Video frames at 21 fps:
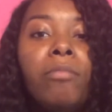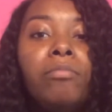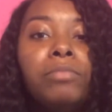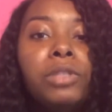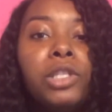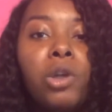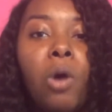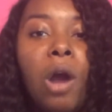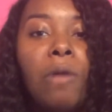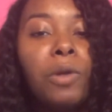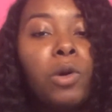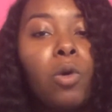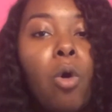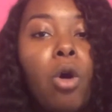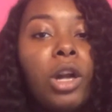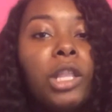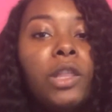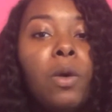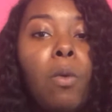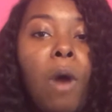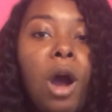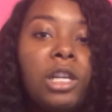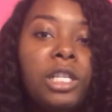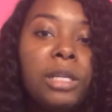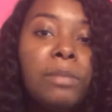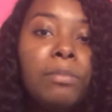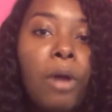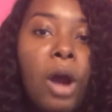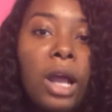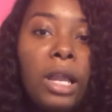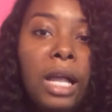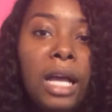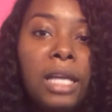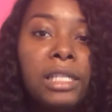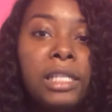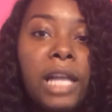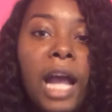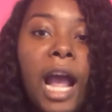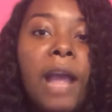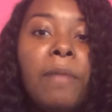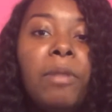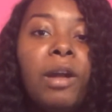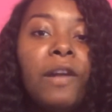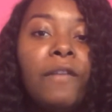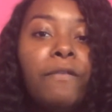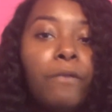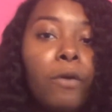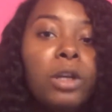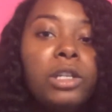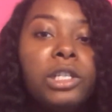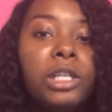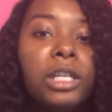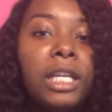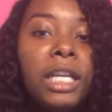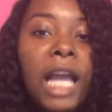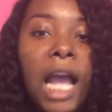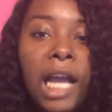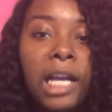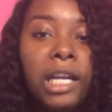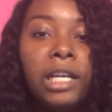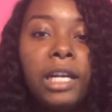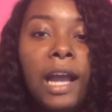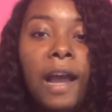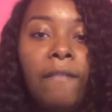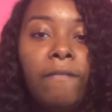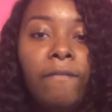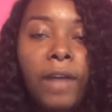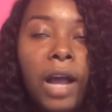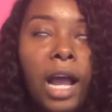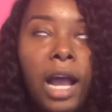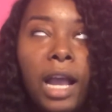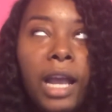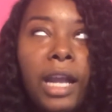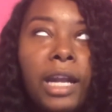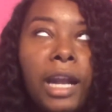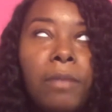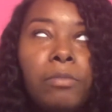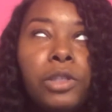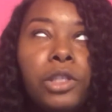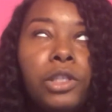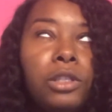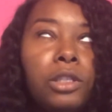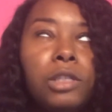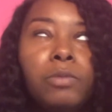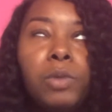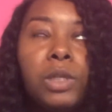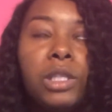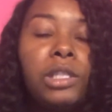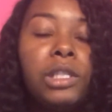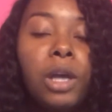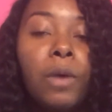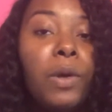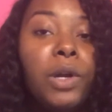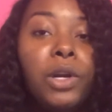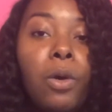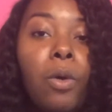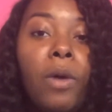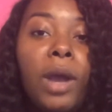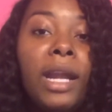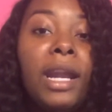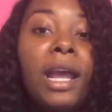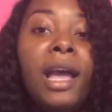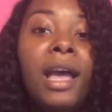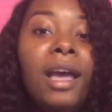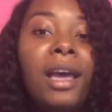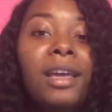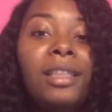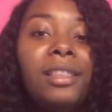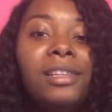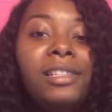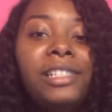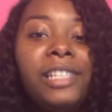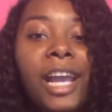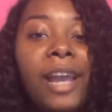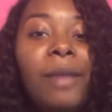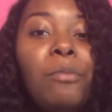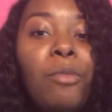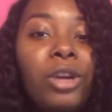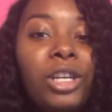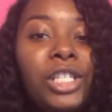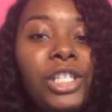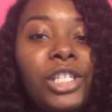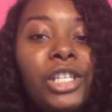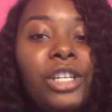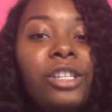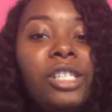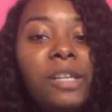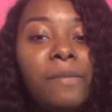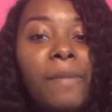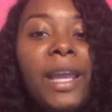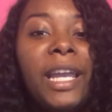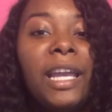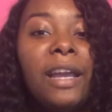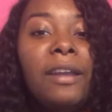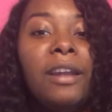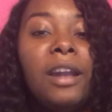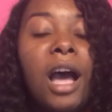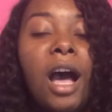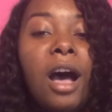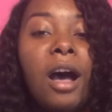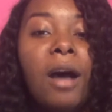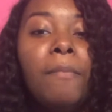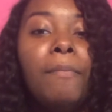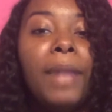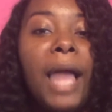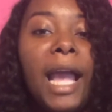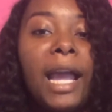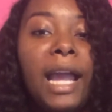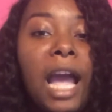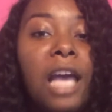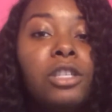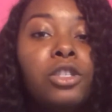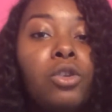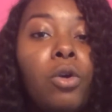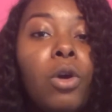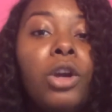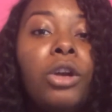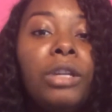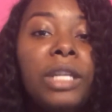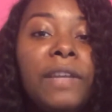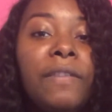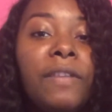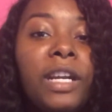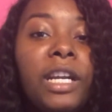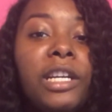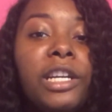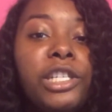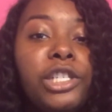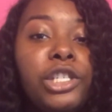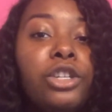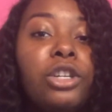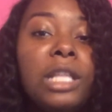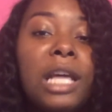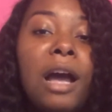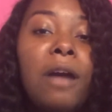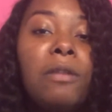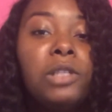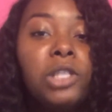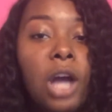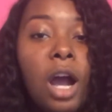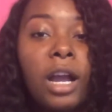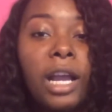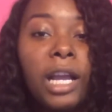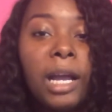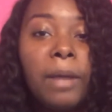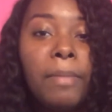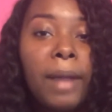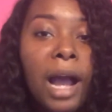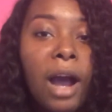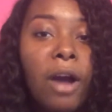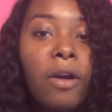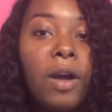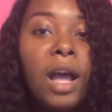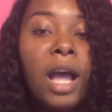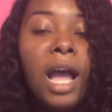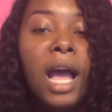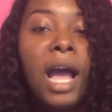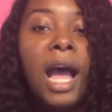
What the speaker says: So I recorded the washing part last night, but unfortunately I could not find, was so annoyed, the Shea Moisture Jamaican Black Castor Oil leave-in conditioner that I was talking about.